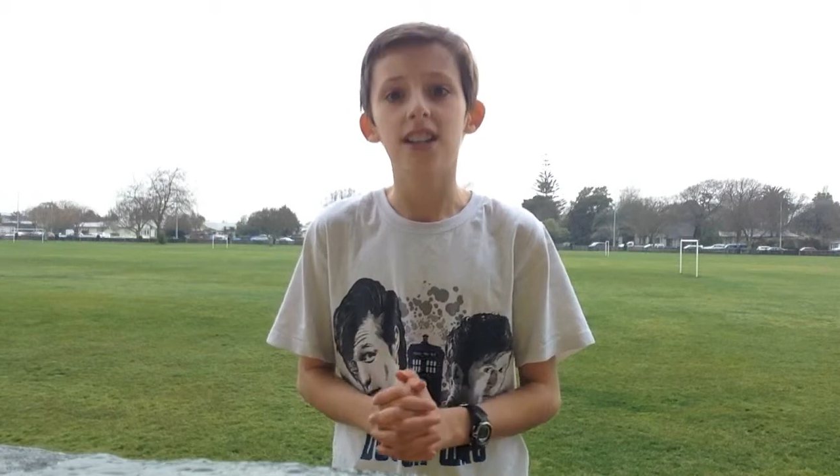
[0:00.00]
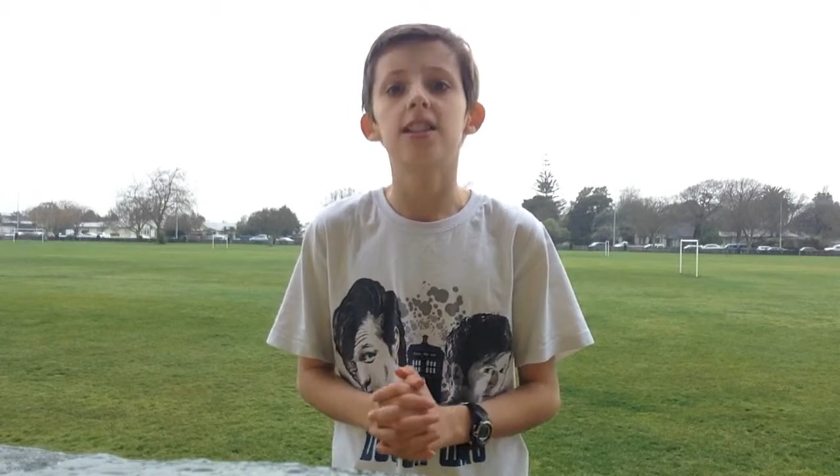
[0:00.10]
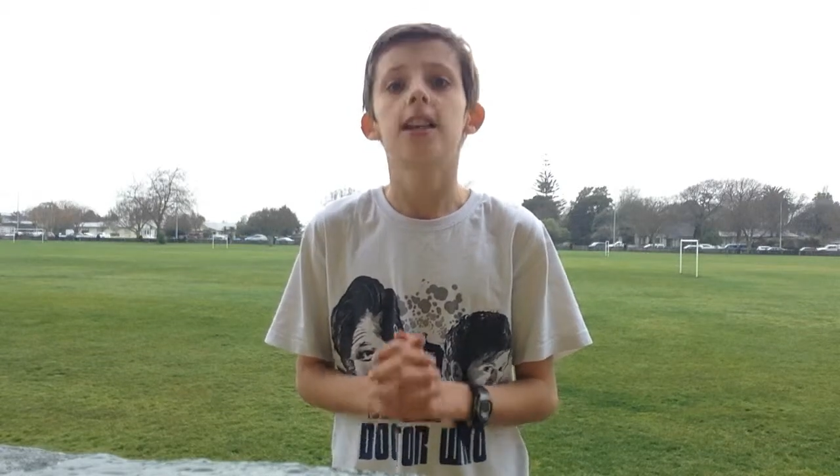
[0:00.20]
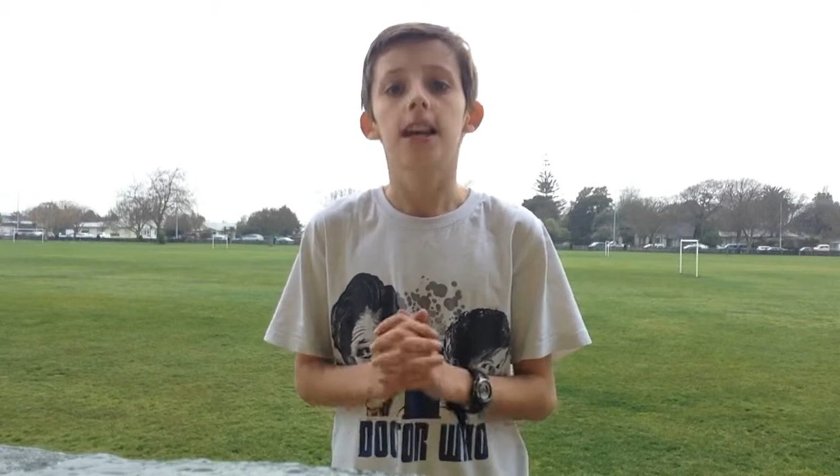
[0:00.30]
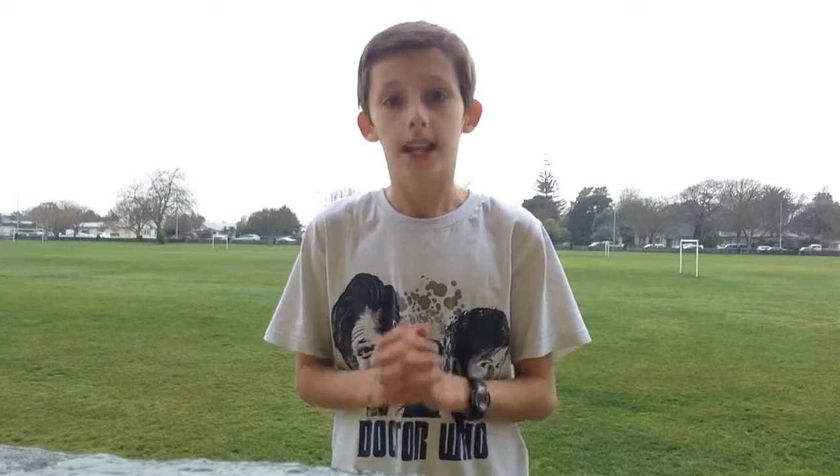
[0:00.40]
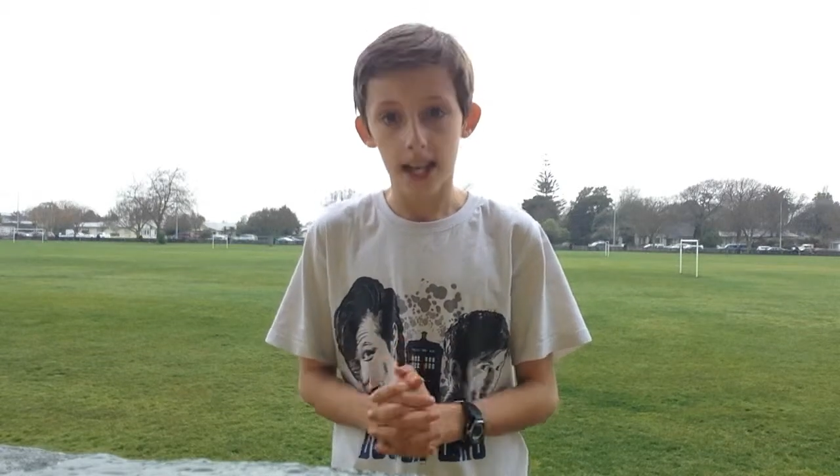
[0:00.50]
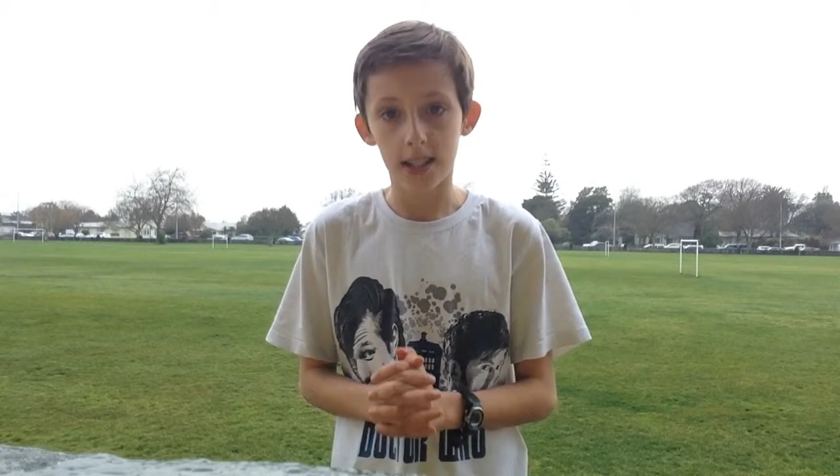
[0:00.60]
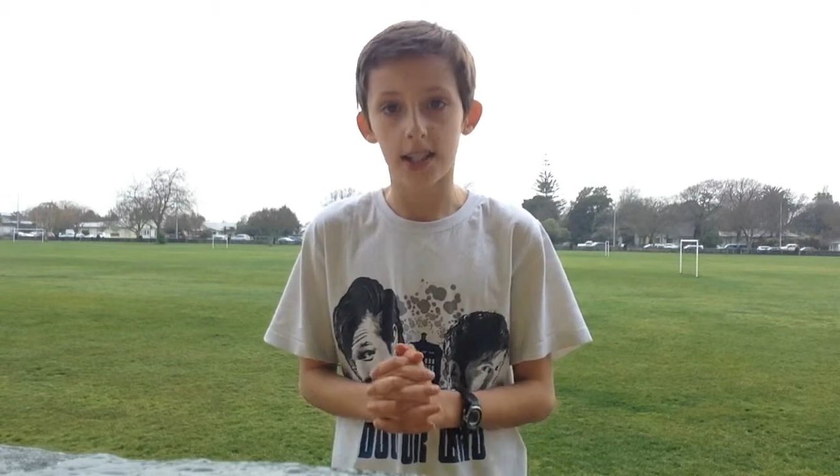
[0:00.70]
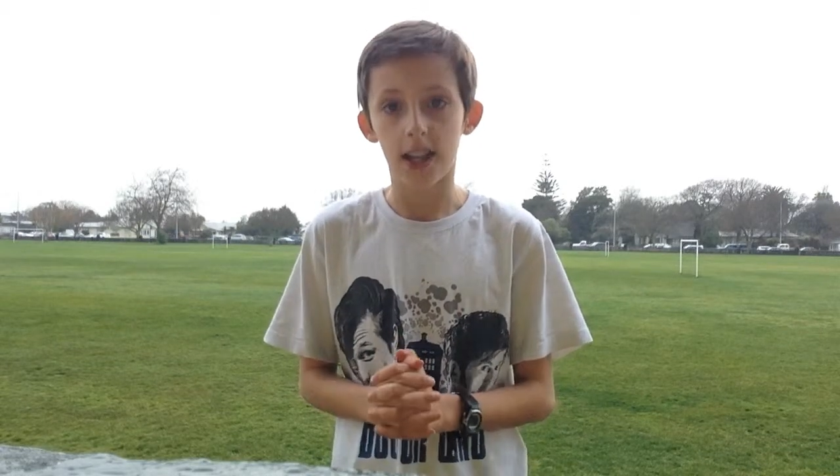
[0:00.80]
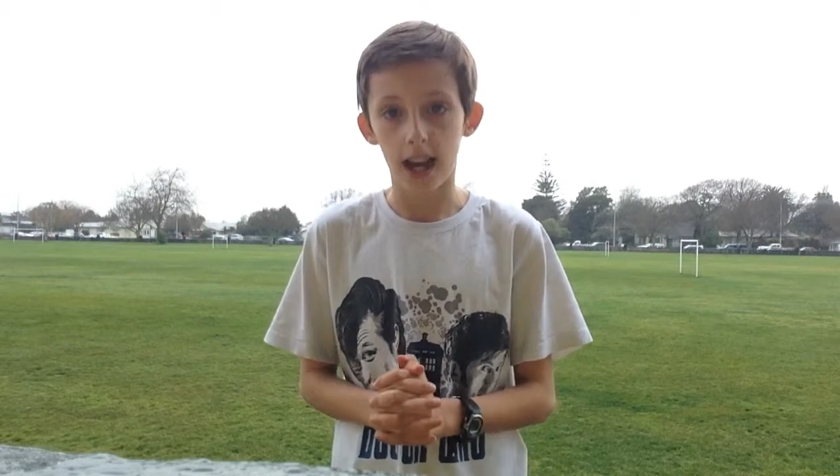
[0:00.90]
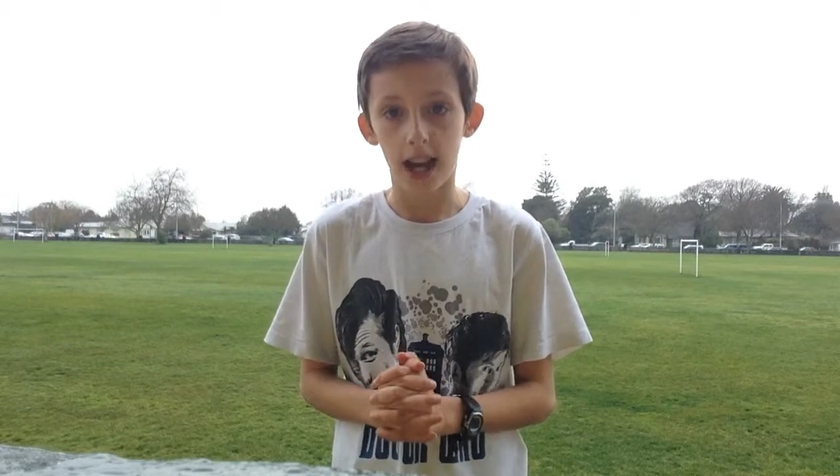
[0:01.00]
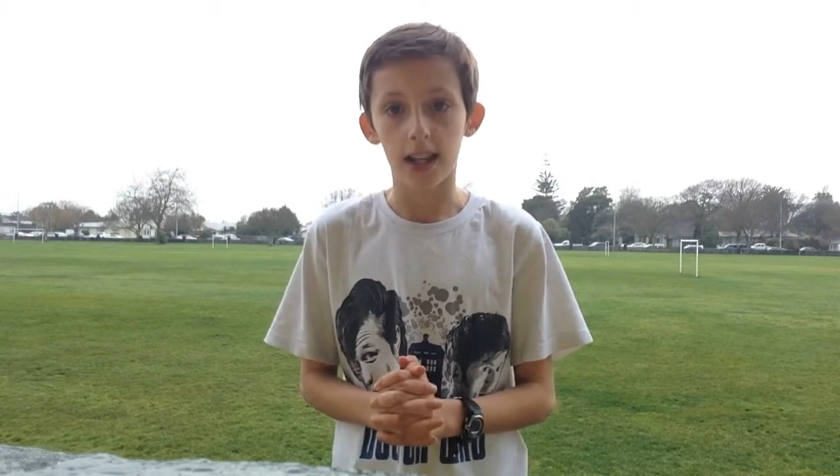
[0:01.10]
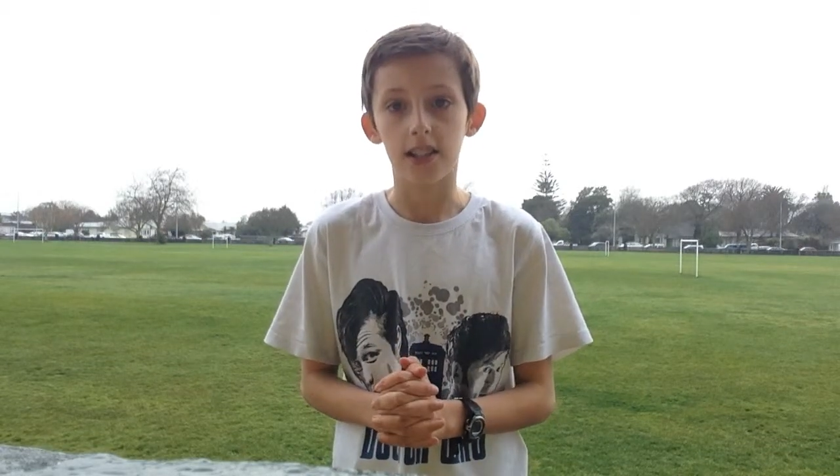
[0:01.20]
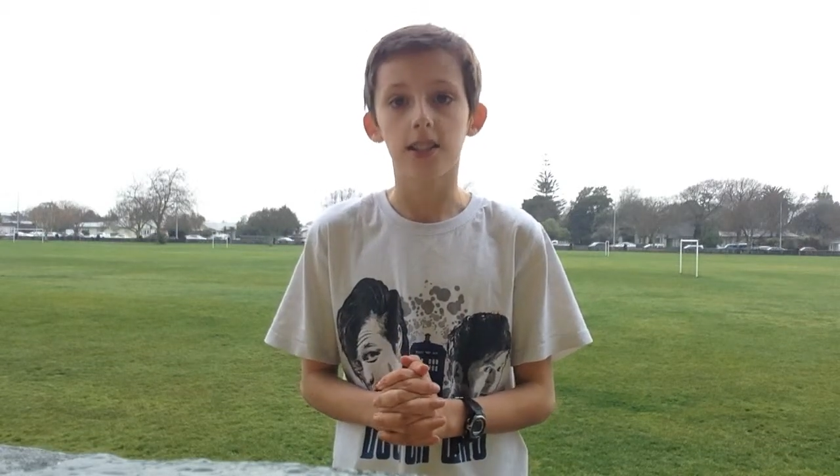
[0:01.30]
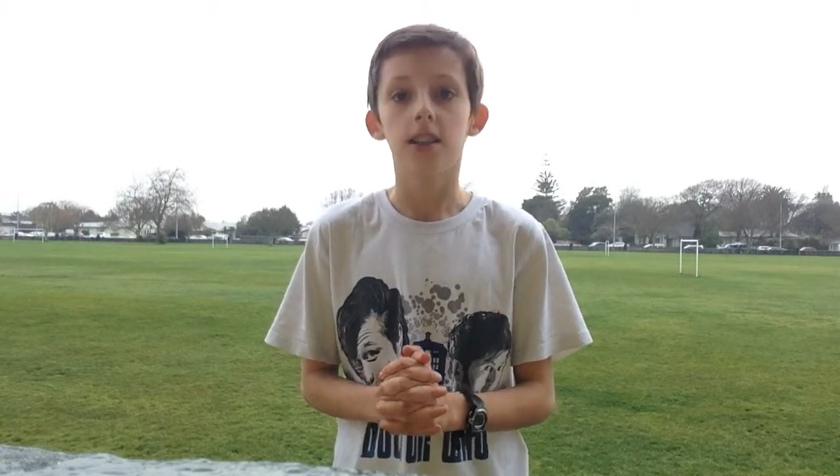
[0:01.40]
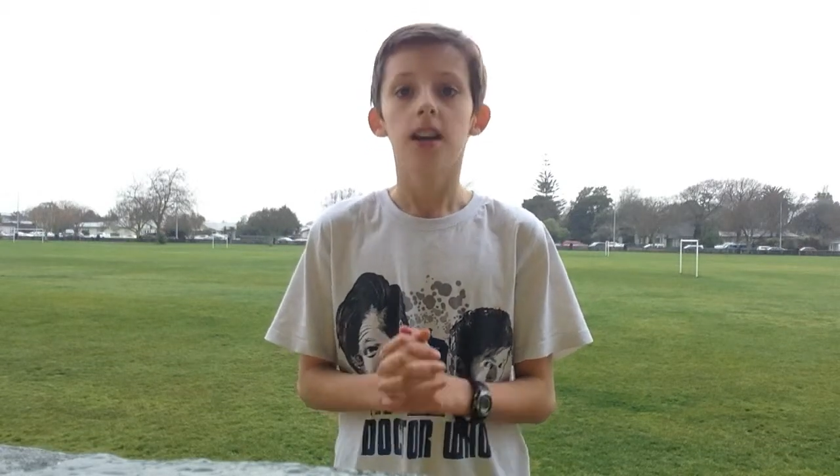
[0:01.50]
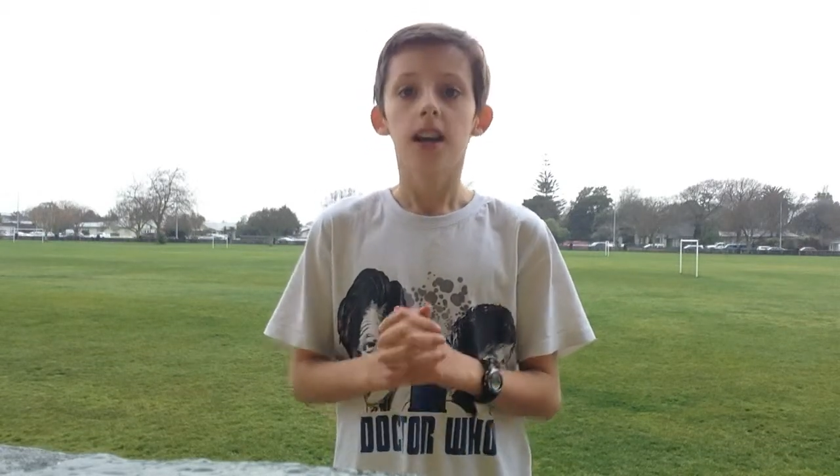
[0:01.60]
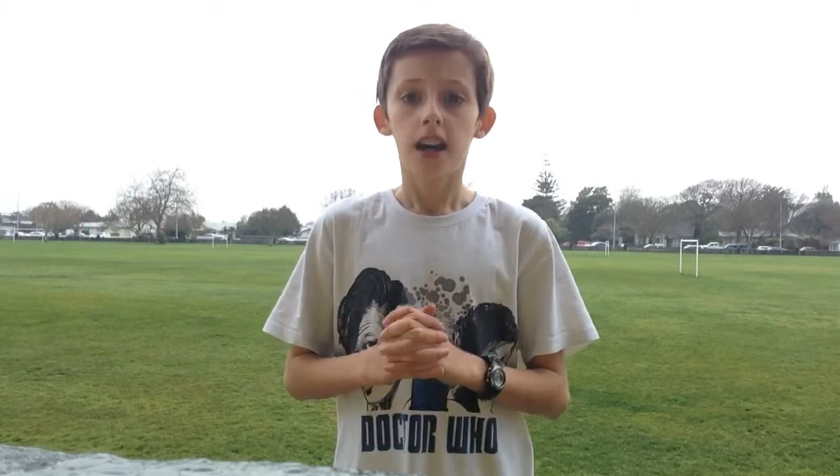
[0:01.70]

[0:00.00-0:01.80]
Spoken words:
is, yes it has.